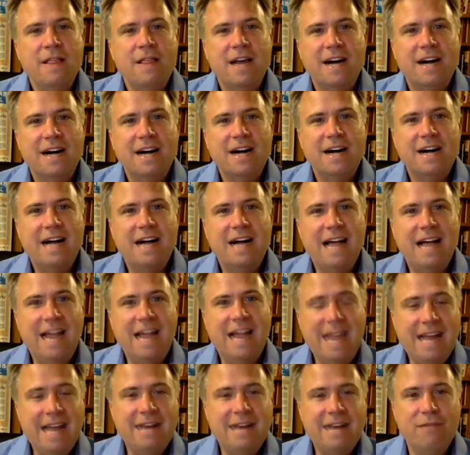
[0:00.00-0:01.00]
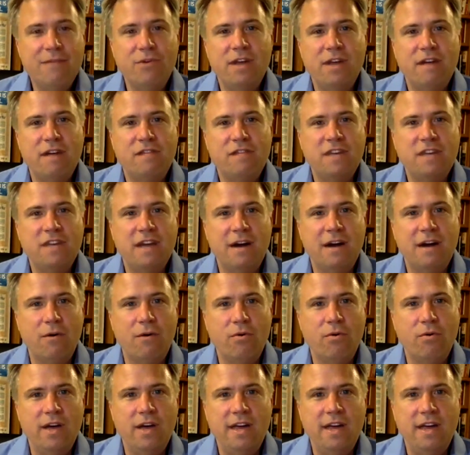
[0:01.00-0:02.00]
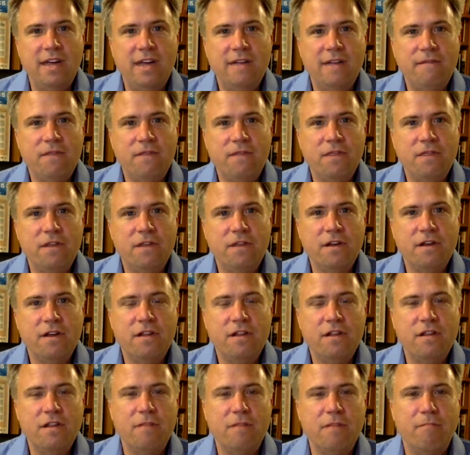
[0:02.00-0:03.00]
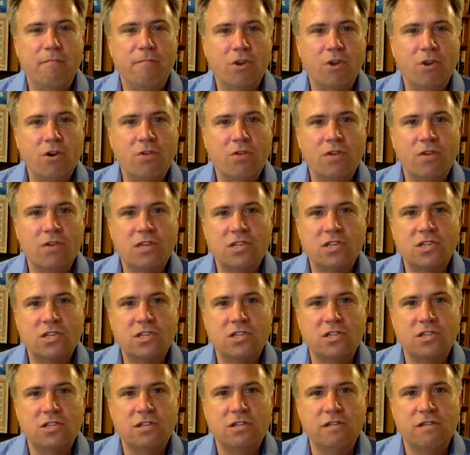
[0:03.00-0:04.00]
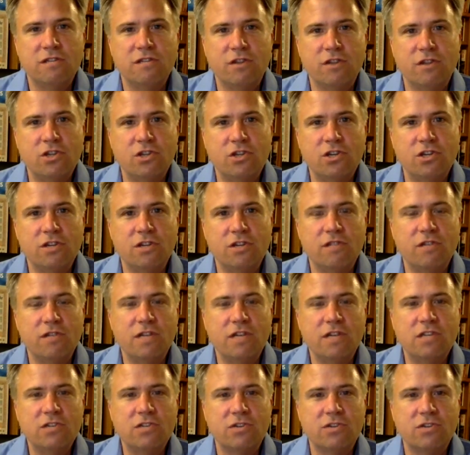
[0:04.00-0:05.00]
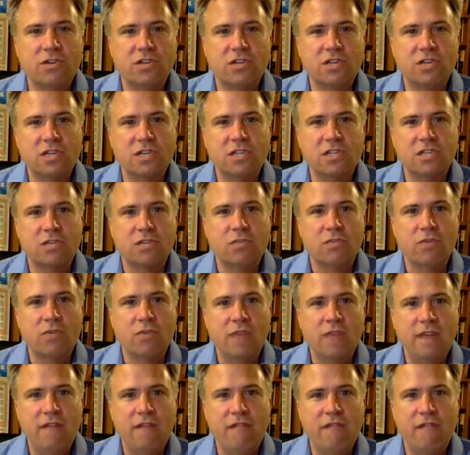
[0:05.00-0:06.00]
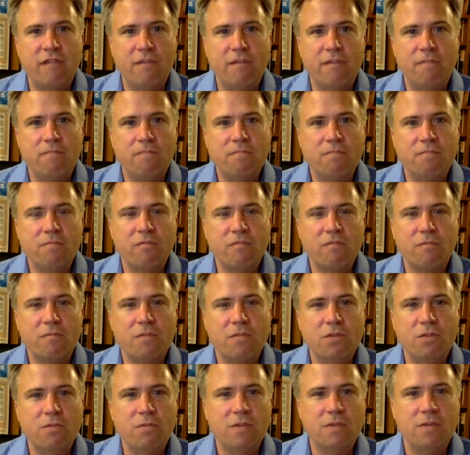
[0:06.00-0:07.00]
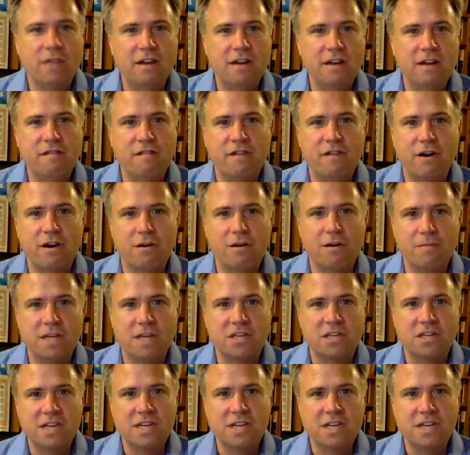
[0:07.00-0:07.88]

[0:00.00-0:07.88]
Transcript: And it would have to outweigh the murderous diversion of resources away from human and environmental